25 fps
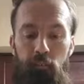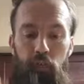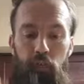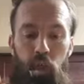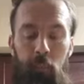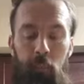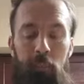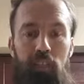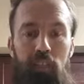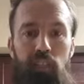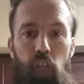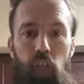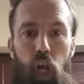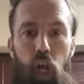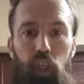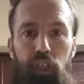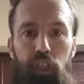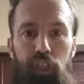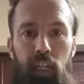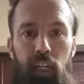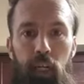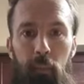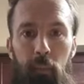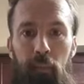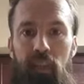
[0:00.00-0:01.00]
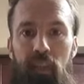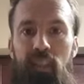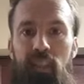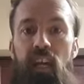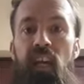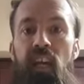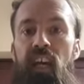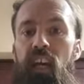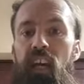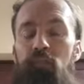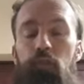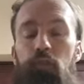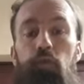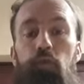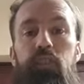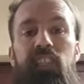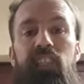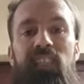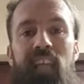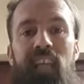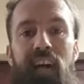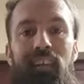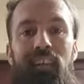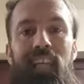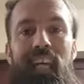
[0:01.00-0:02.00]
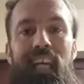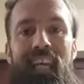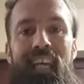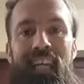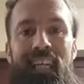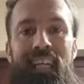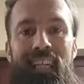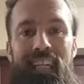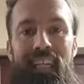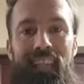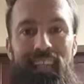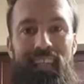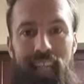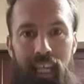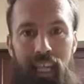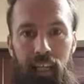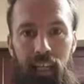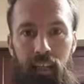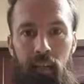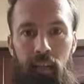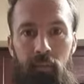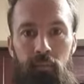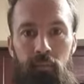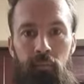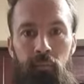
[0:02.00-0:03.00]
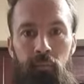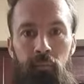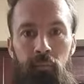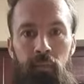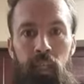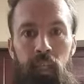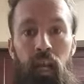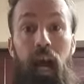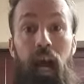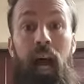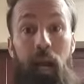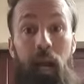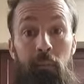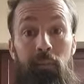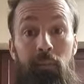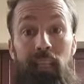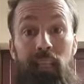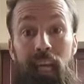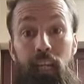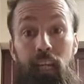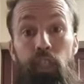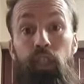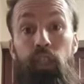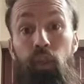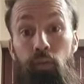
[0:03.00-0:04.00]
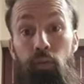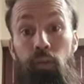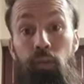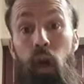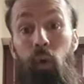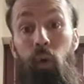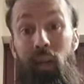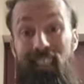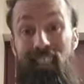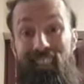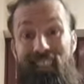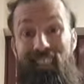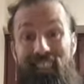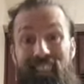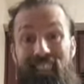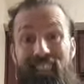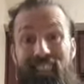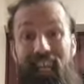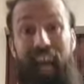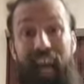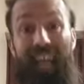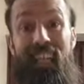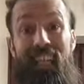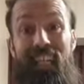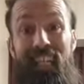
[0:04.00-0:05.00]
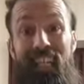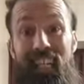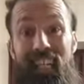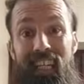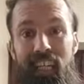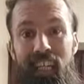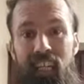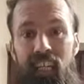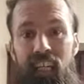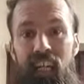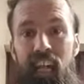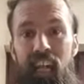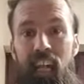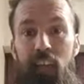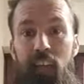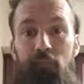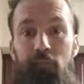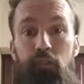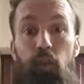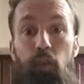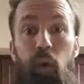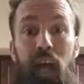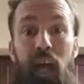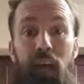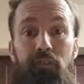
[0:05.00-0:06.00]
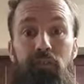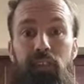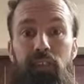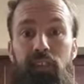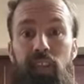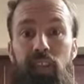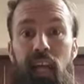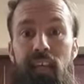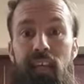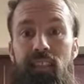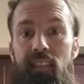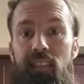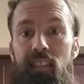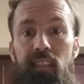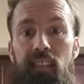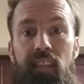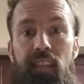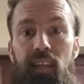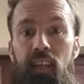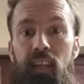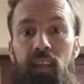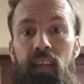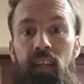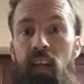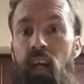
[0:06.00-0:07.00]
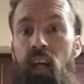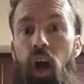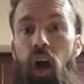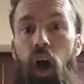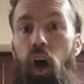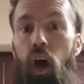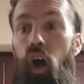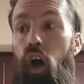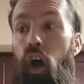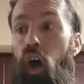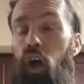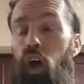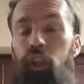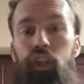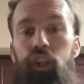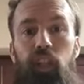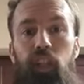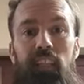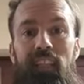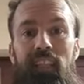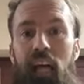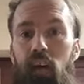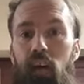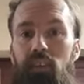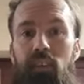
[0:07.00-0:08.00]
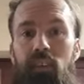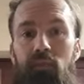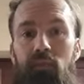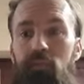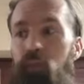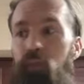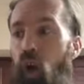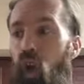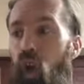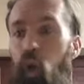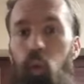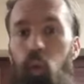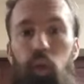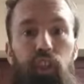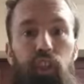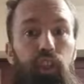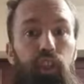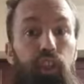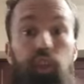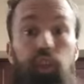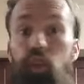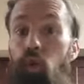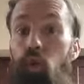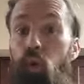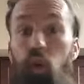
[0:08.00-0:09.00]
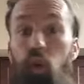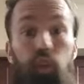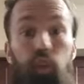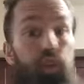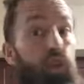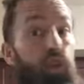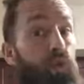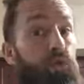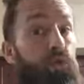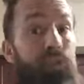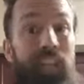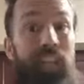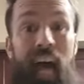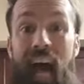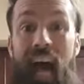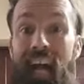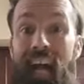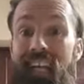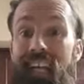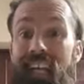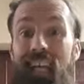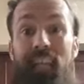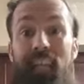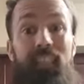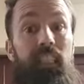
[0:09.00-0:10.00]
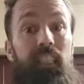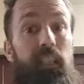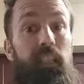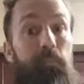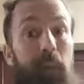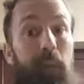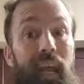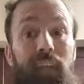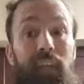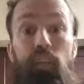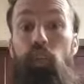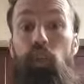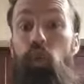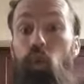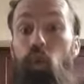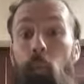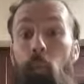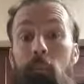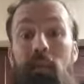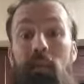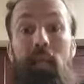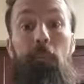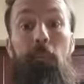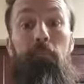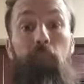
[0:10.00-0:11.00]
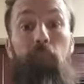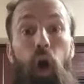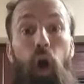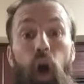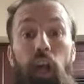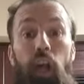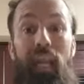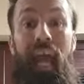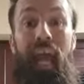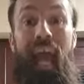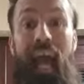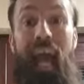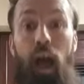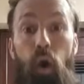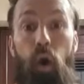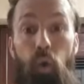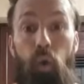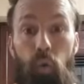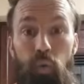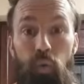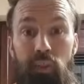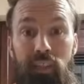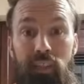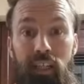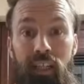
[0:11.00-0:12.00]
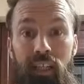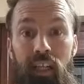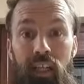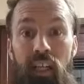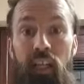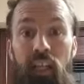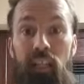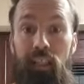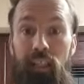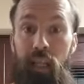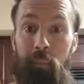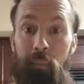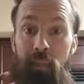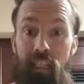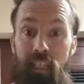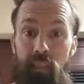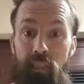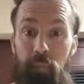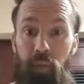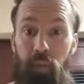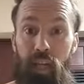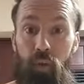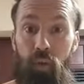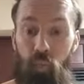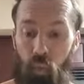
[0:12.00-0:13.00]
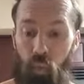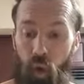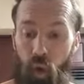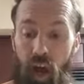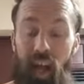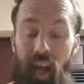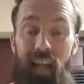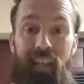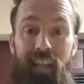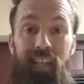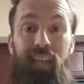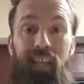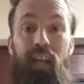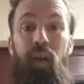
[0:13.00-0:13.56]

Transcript: you're a massage therapist, if you sell anything, I'm letting you know in society, if you have less than a 100,000 followers, you do not expect to be bought out. Let me explain why.